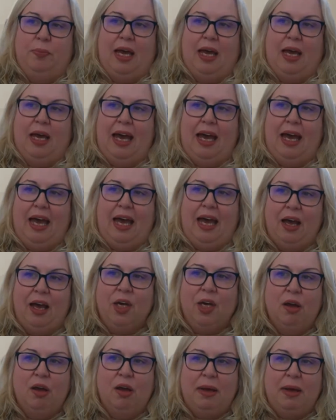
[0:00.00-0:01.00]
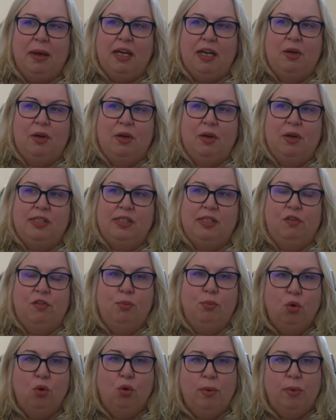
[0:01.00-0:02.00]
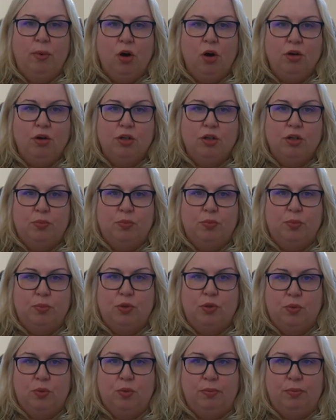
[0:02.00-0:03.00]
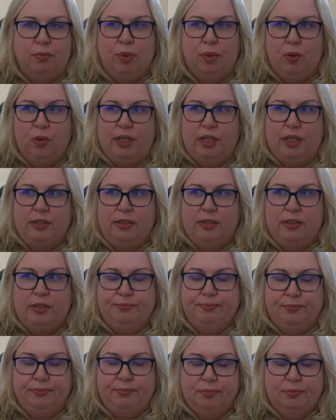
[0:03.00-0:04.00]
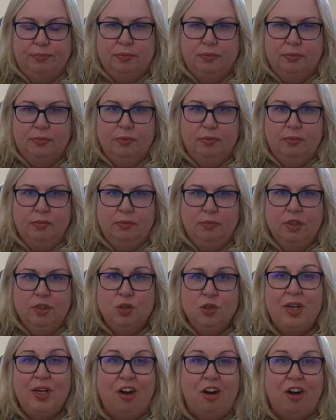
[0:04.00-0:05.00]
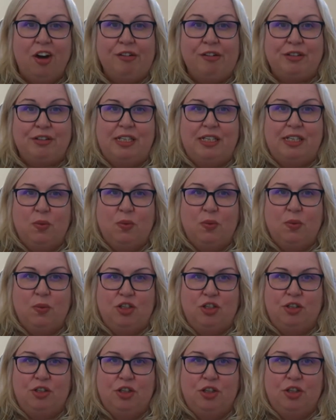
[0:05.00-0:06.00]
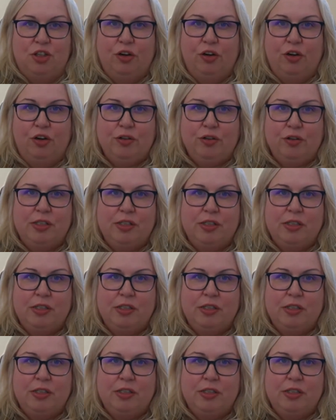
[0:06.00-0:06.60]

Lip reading: How can I make myself more marketable to employers? So we get asked these questions a lot.